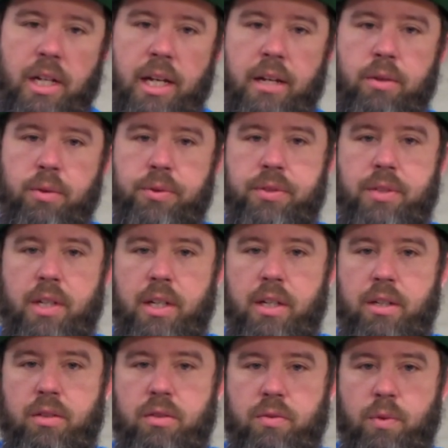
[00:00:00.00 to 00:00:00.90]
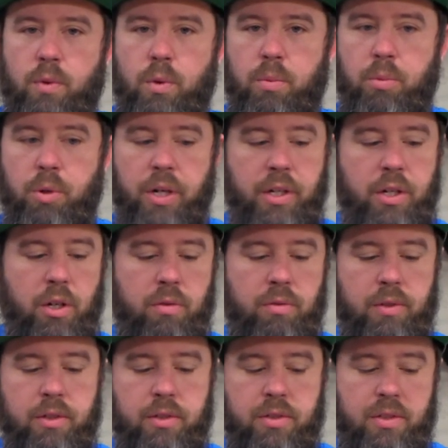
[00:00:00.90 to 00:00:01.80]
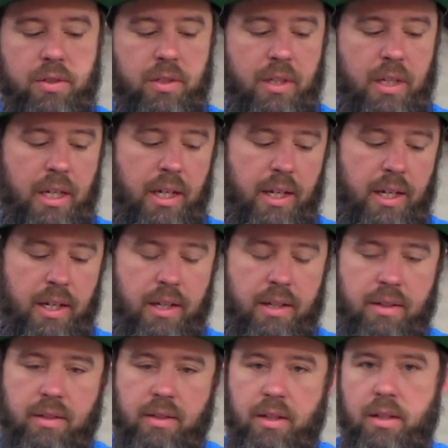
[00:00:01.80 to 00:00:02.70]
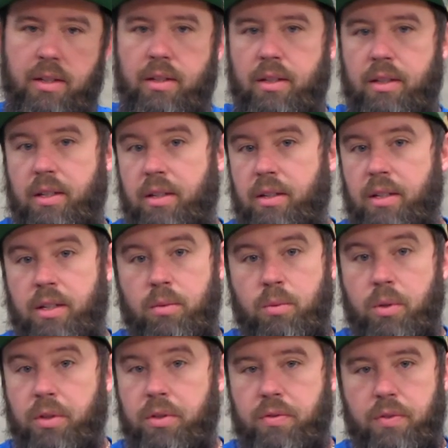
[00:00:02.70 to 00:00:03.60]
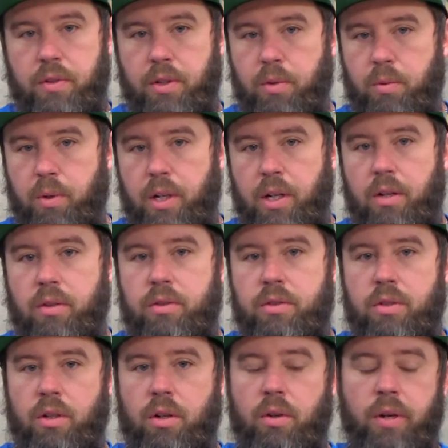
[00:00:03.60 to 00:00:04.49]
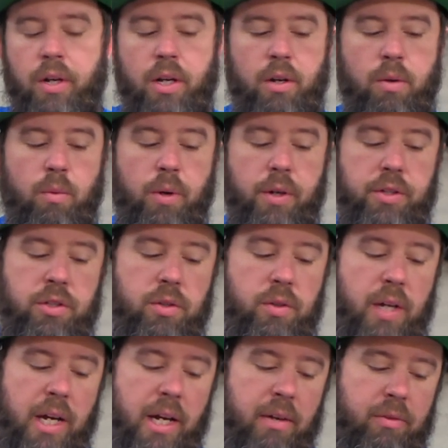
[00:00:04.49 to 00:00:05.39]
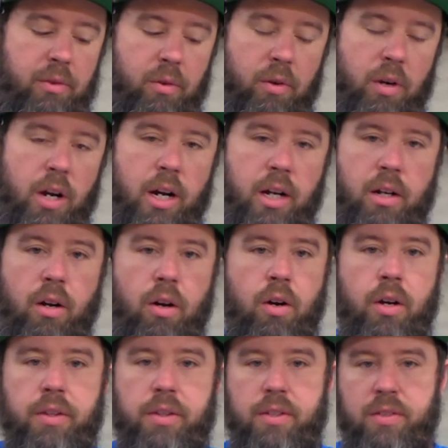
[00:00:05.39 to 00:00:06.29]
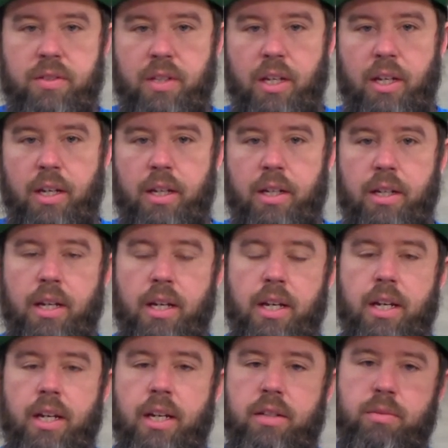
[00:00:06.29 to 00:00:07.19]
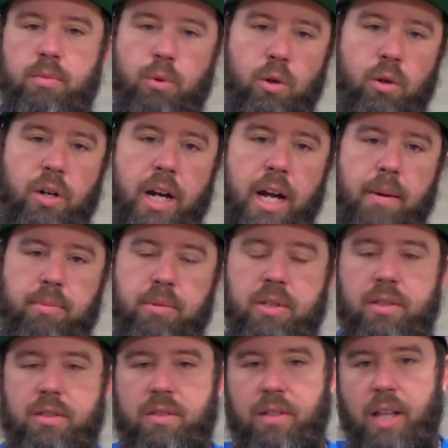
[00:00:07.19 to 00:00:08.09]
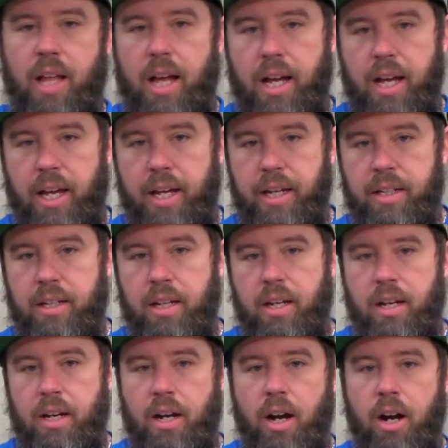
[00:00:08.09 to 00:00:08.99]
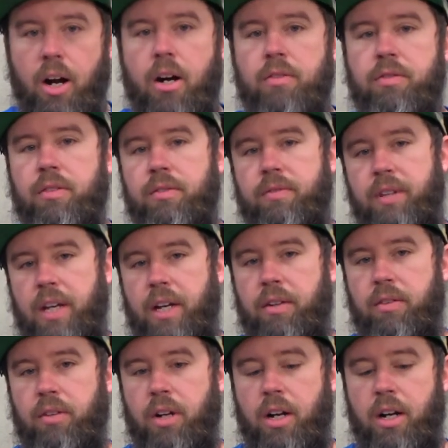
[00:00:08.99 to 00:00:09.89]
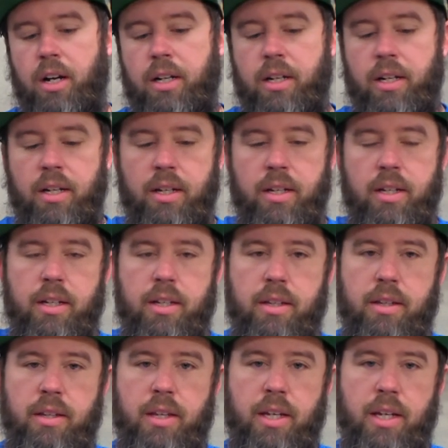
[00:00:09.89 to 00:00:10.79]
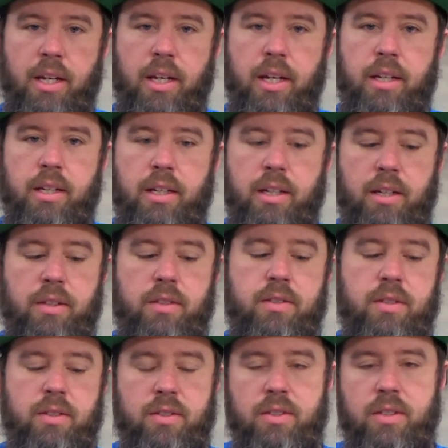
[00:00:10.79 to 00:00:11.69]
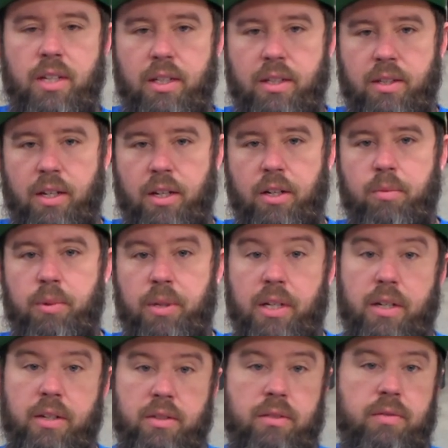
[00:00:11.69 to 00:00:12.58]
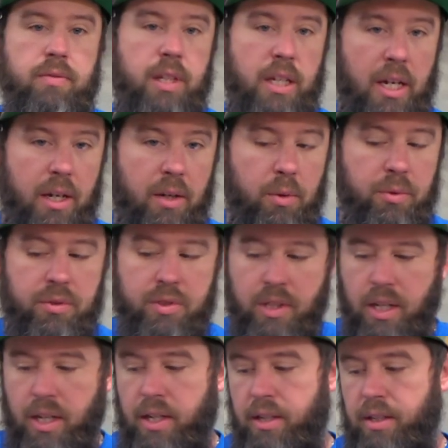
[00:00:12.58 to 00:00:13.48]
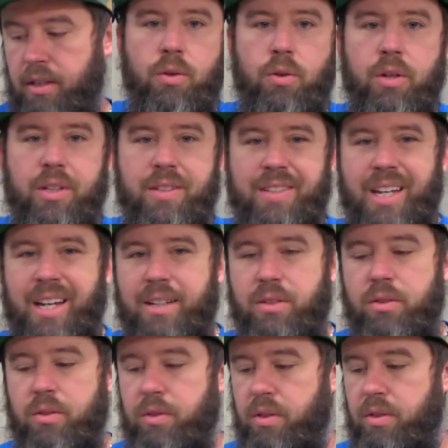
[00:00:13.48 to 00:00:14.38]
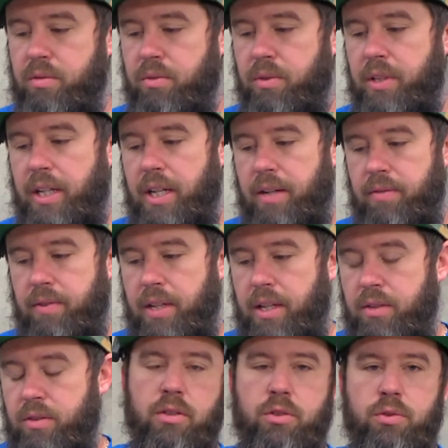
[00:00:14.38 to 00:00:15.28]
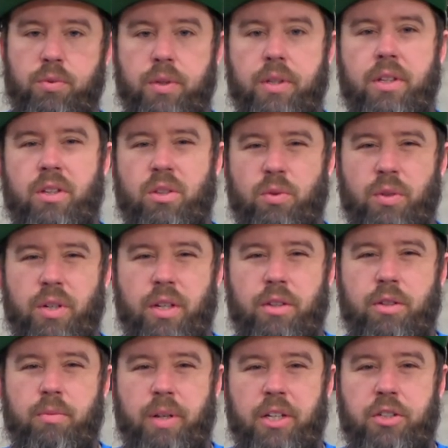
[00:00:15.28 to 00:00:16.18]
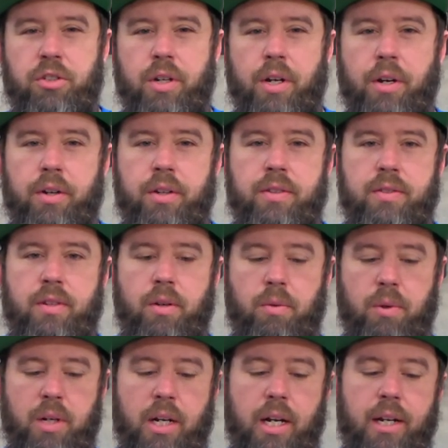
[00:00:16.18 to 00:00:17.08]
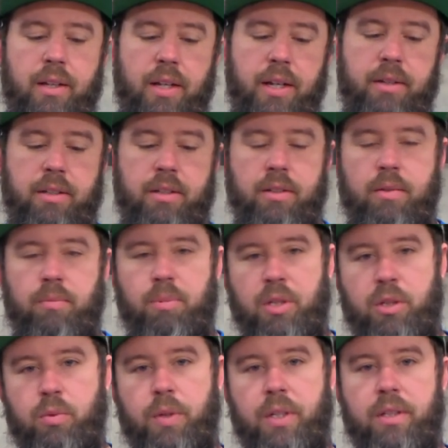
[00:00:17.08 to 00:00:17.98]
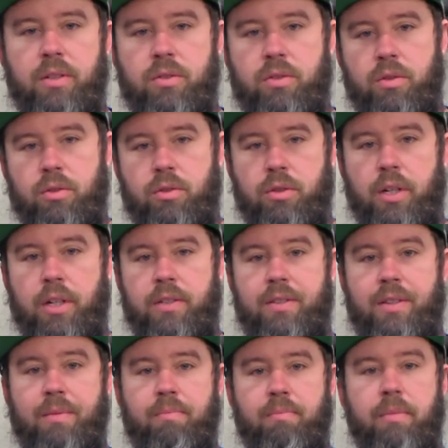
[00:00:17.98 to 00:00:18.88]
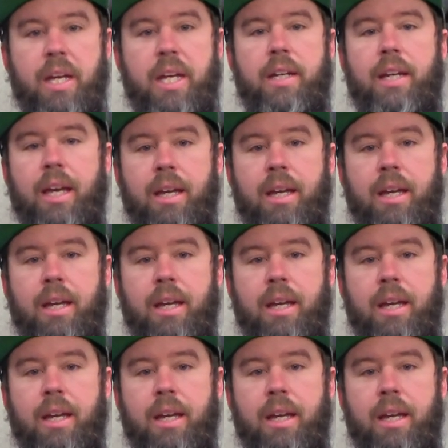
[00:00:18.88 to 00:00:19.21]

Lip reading: an angled skid is for breakovers, and it works very well. So once you have a rock on the skid, it's more apt to slide off of that rock than it is to stick there because of the angled skid. Whereas the Axial doesn't really have that. There's really 3 other major areas that I want to highlight between these 2 trucks that make